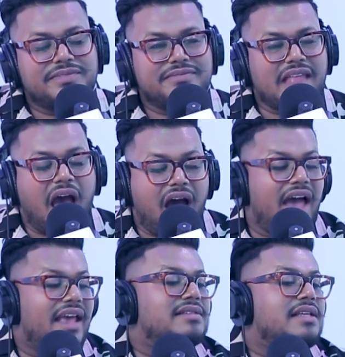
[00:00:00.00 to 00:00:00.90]

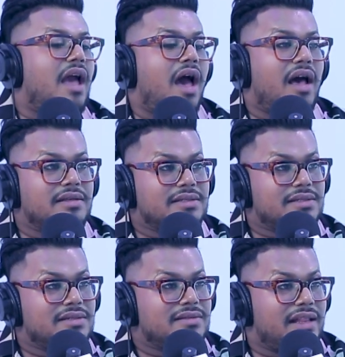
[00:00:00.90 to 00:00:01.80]
highest
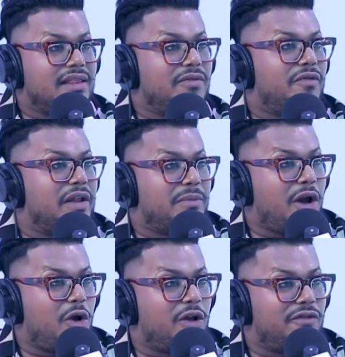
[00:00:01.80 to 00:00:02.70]
caste that they were very
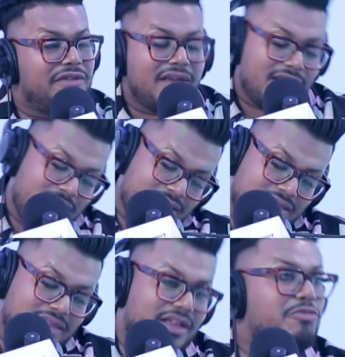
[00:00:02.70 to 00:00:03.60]
proud of,
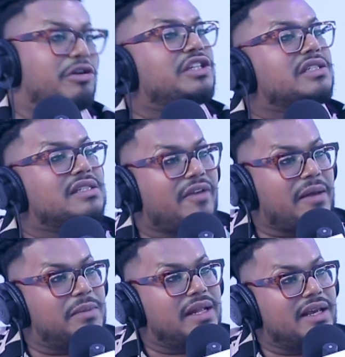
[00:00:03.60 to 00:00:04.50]
the richest
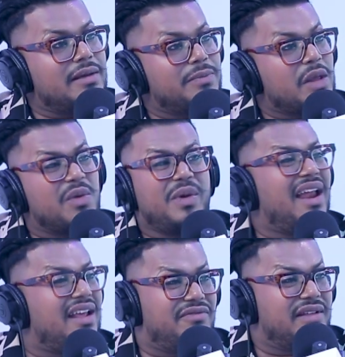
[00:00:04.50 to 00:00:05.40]
family. We had
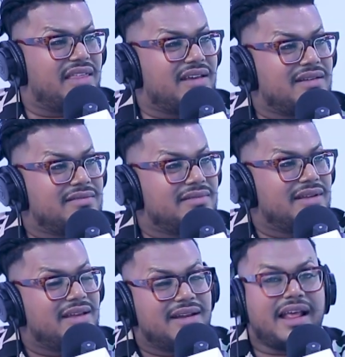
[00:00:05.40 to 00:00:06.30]
everything.
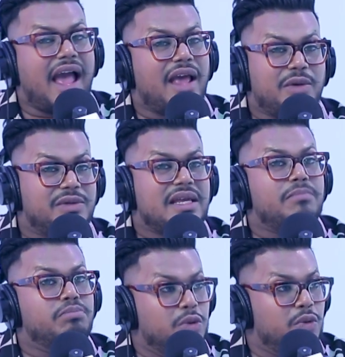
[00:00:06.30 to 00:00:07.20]
Like I could say
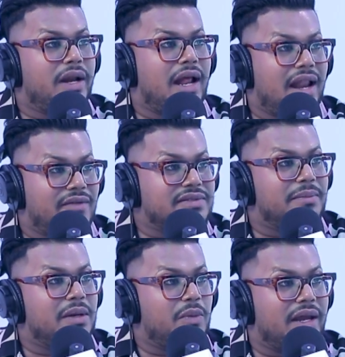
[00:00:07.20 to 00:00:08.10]
boo and I'll have
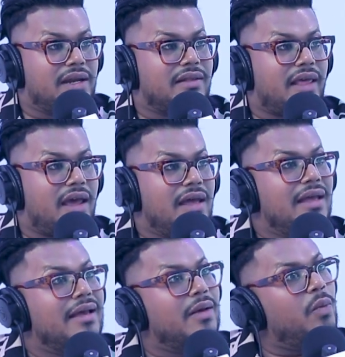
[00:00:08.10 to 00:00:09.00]
somebody waiting there.
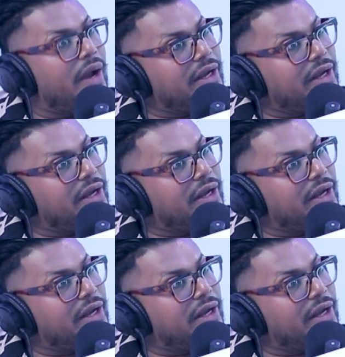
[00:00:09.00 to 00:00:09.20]
Why did